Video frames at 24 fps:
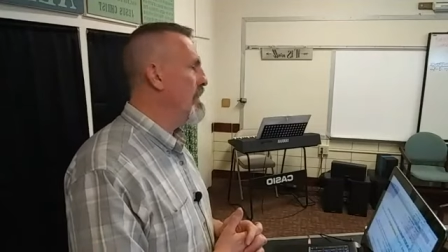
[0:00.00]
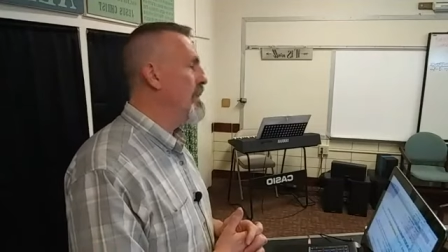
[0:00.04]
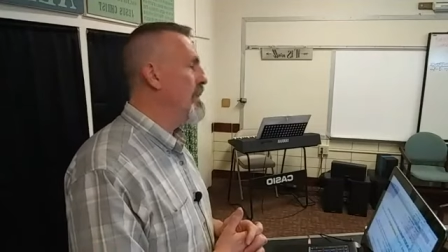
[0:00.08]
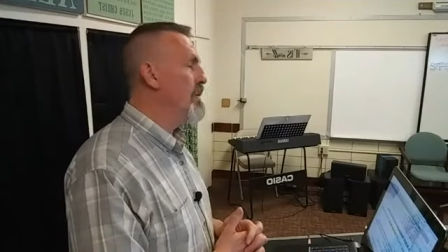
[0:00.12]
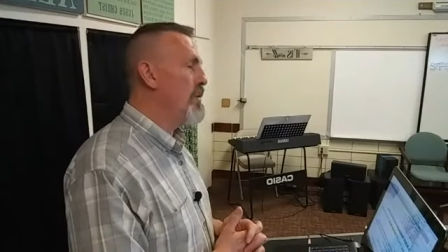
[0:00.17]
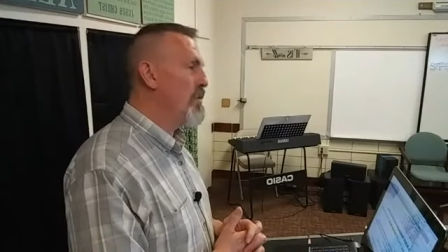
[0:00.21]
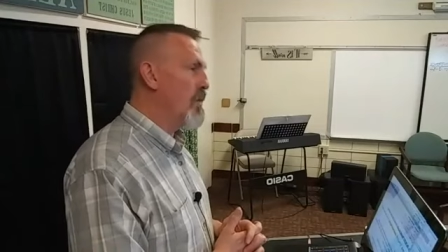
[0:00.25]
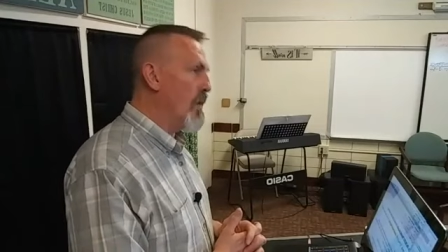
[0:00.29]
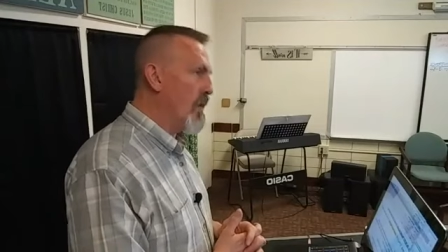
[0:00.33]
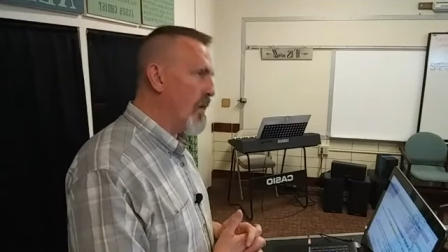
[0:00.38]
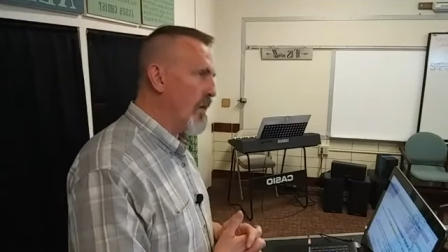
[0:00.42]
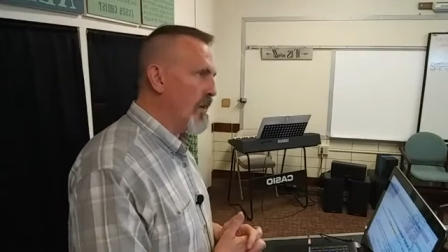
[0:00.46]

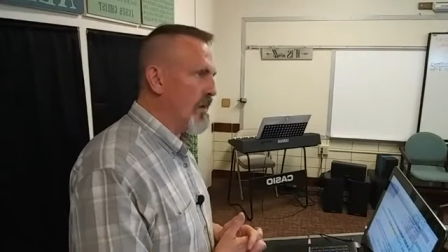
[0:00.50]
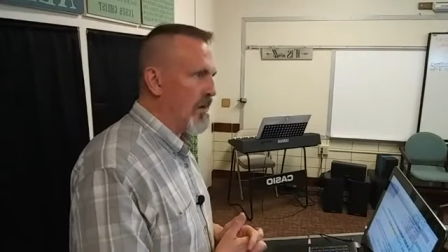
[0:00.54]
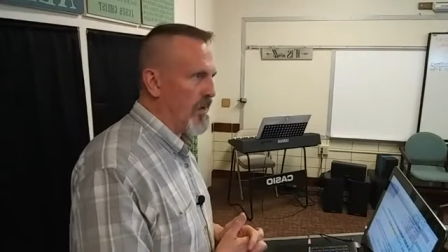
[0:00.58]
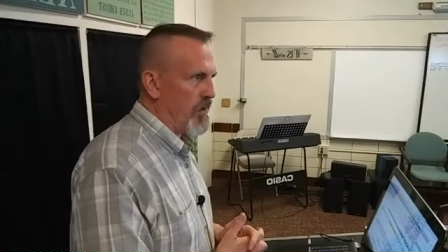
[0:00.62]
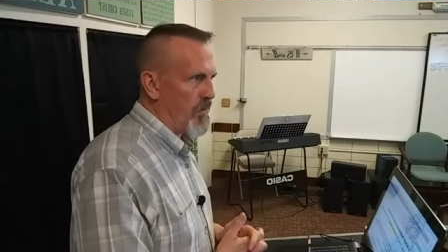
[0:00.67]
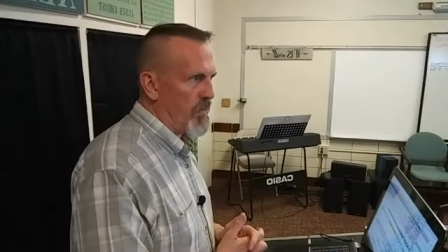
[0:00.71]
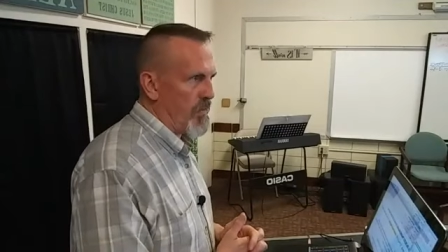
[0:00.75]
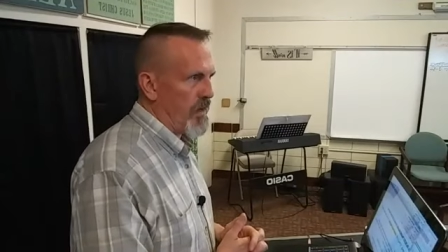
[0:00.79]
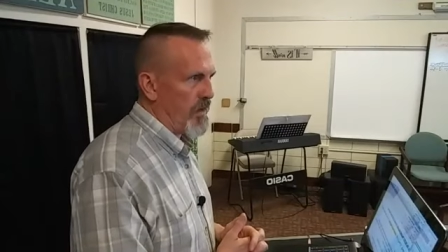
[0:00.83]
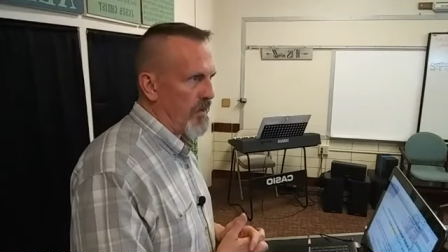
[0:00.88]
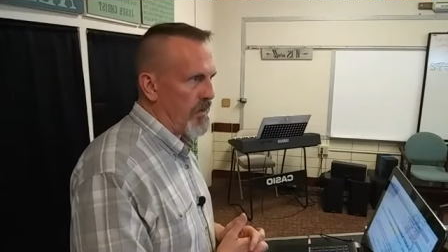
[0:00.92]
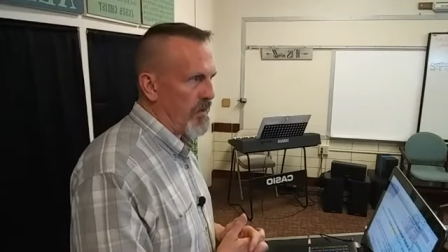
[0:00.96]
you are going to
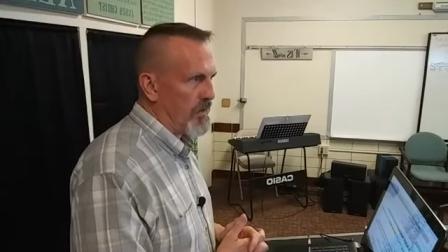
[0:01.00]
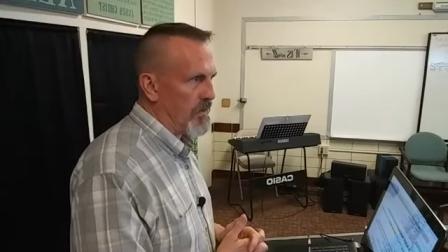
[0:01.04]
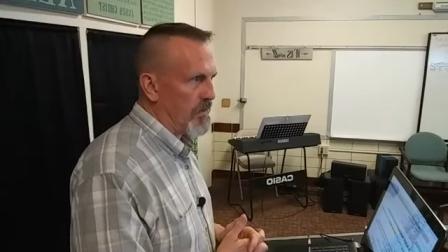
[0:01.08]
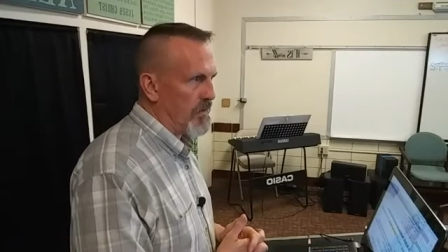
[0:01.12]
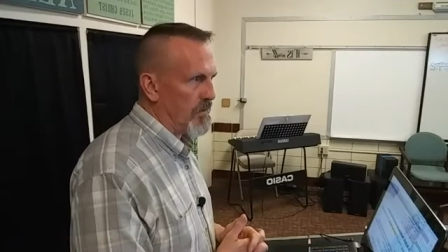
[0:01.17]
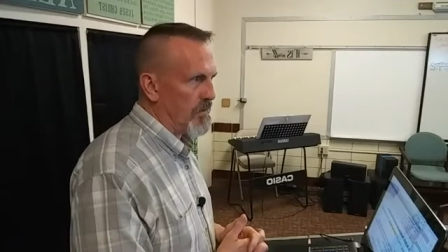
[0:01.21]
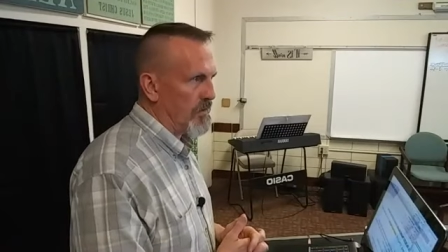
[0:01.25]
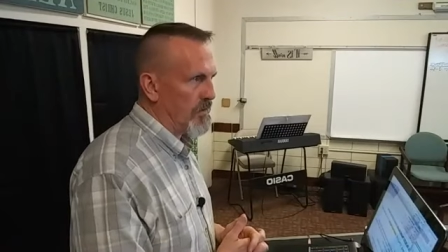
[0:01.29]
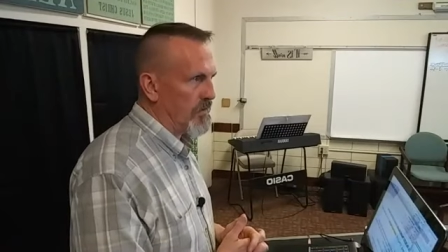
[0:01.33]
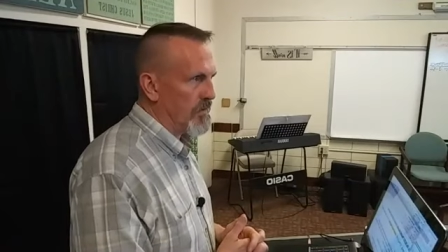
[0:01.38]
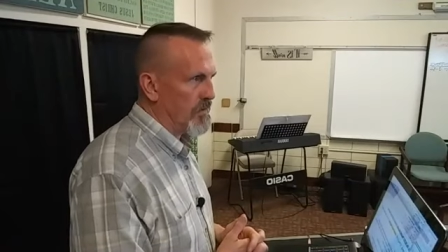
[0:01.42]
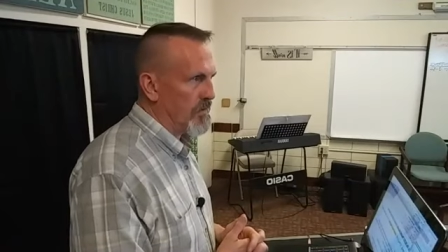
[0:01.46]
make it.
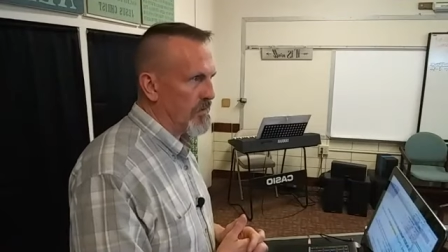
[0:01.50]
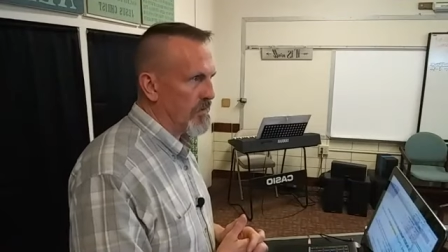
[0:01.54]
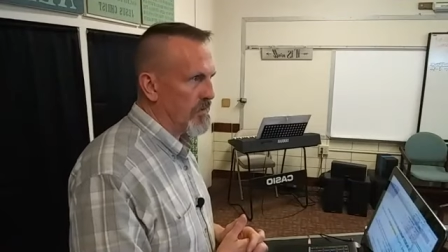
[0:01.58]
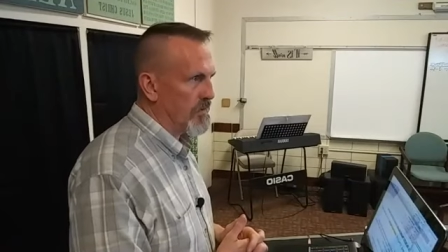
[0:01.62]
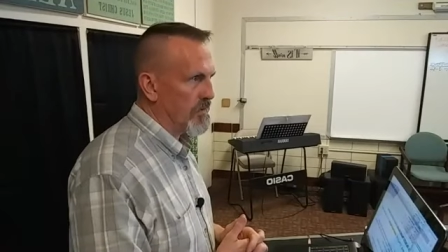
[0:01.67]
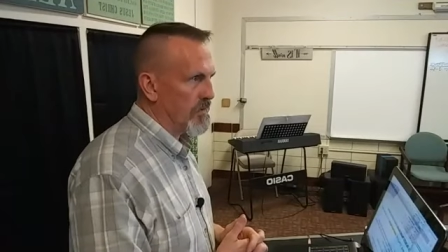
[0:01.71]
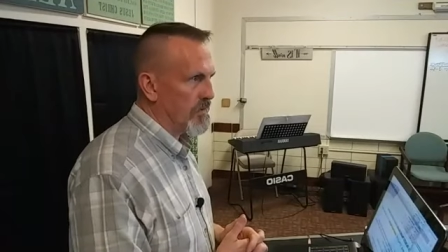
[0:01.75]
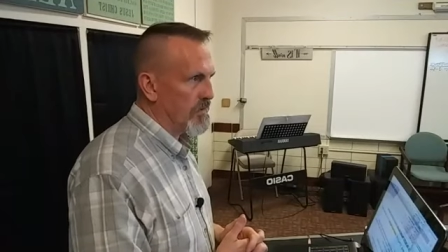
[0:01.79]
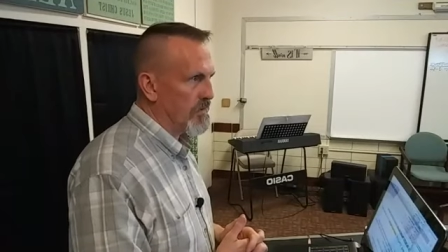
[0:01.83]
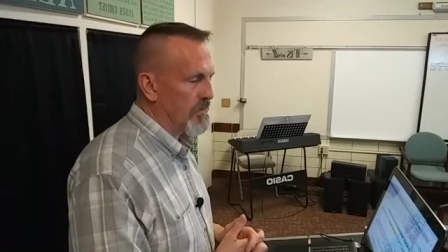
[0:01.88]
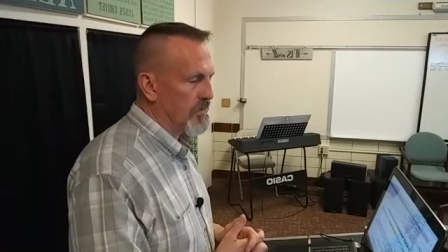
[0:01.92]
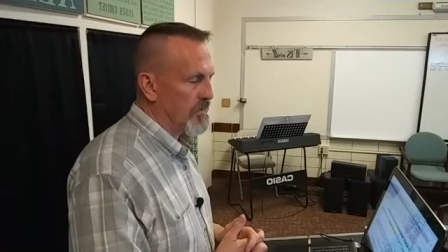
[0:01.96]

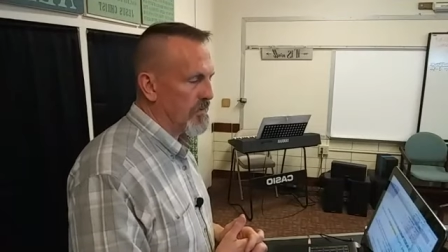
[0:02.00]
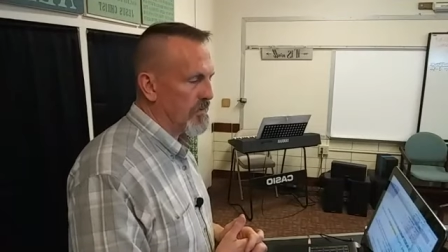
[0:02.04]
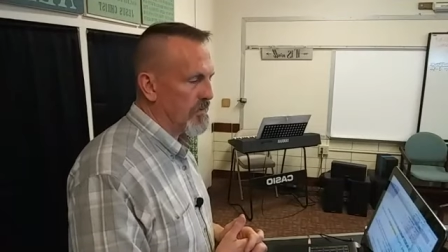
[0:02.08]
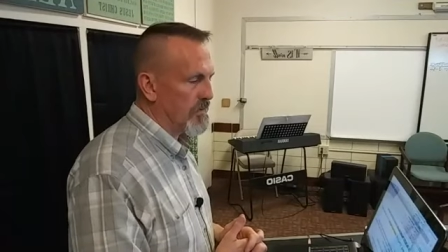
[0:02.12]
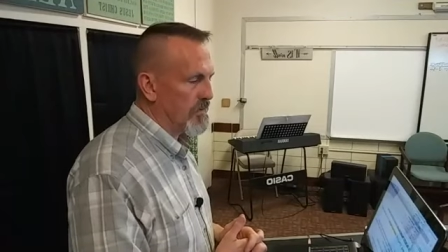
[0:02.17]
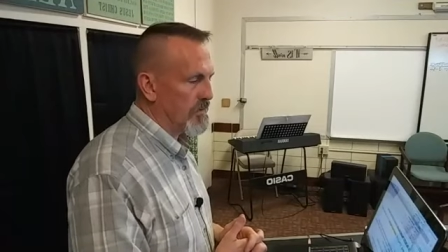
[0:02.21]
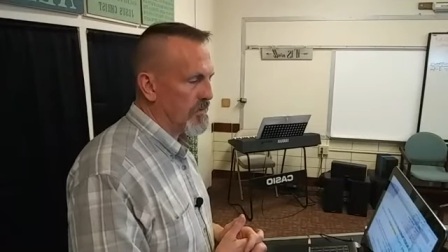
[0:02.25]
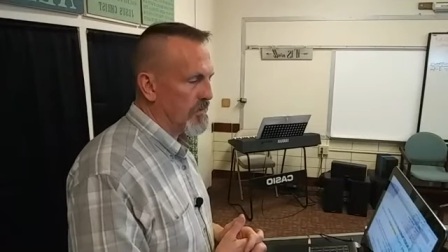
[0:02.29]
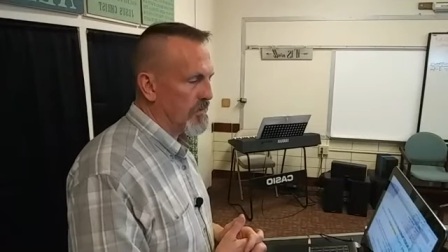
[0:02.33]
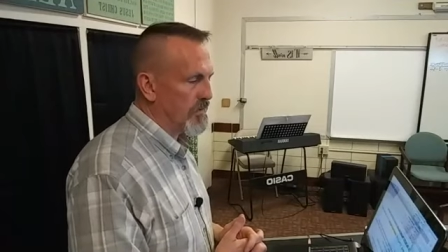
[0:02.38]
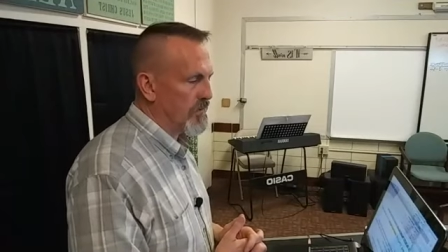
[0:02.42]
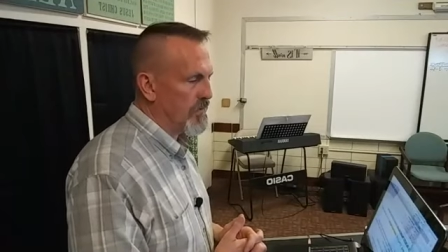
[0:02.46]

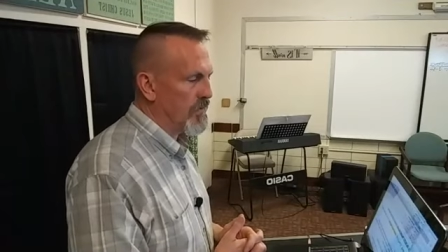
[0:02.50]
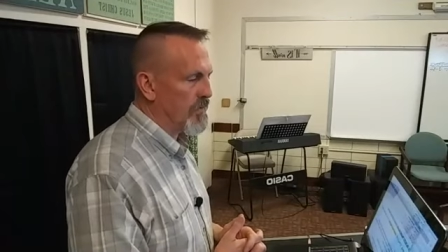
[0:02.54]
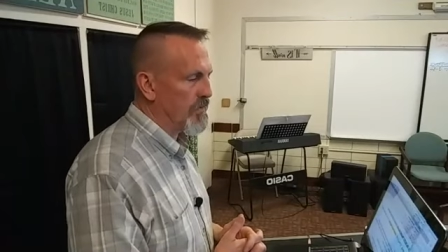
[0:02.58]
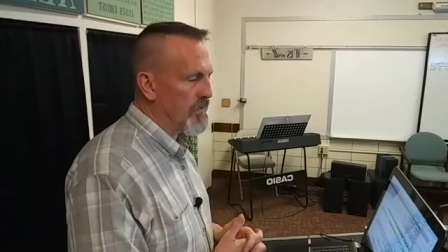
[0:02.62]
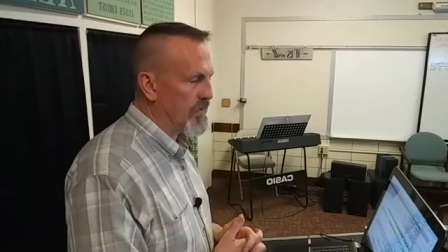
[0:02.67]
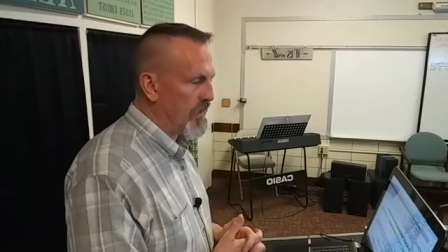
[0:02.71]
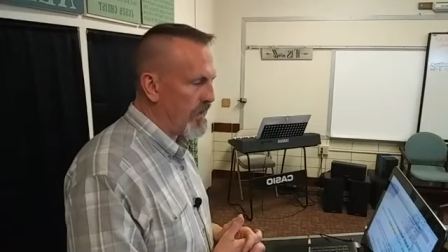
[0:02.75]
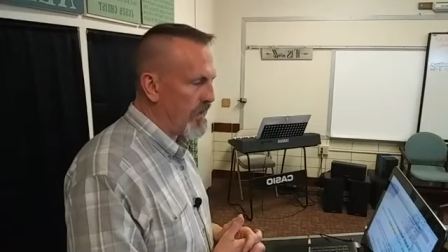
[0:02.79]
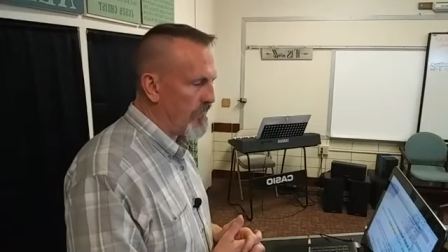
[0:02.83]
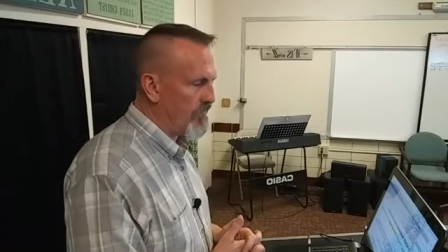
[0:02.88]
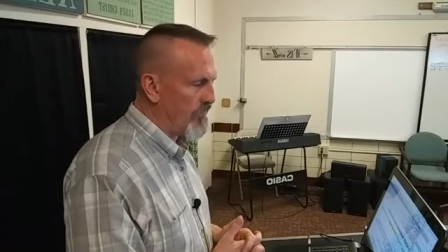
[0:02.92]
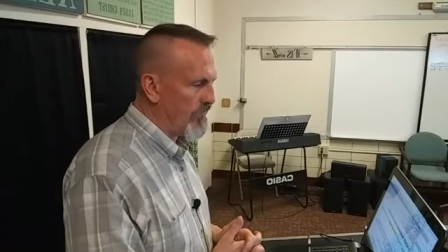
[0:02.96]
You're
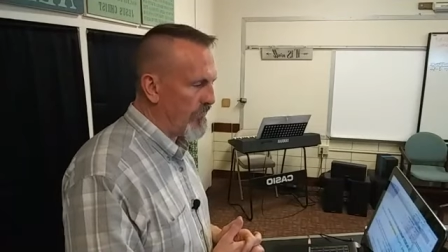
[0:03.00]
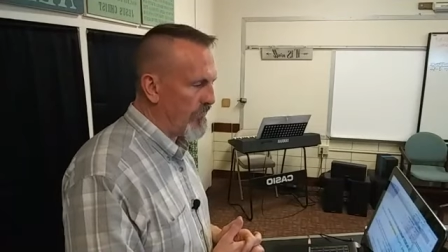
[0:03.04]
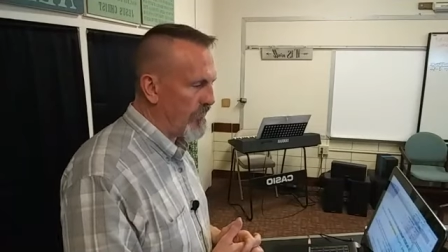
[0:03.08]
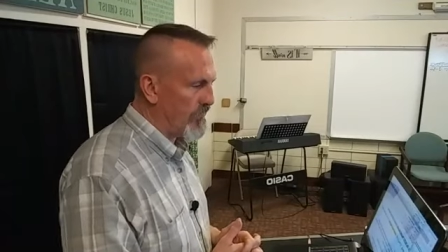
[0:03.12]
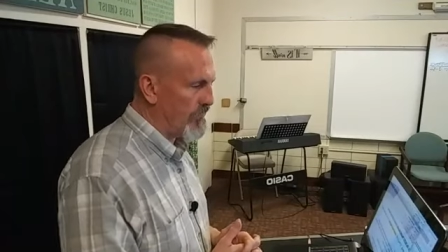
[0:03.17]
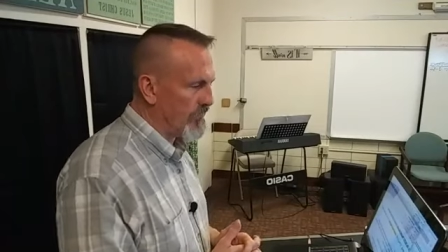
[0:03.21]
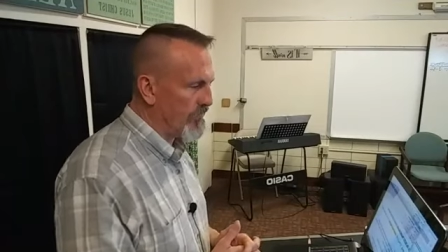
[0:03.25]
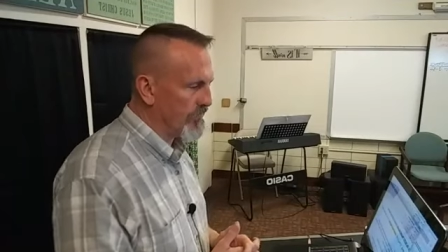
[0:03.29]
safe.